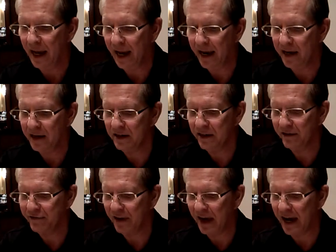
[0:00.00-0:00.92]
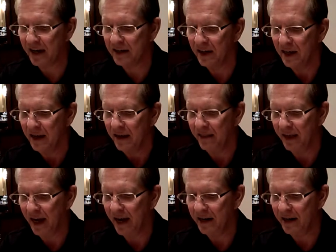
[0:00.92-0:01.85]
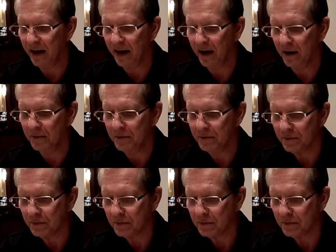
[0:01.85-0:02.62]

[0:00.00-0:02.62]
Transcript: and the fact that um,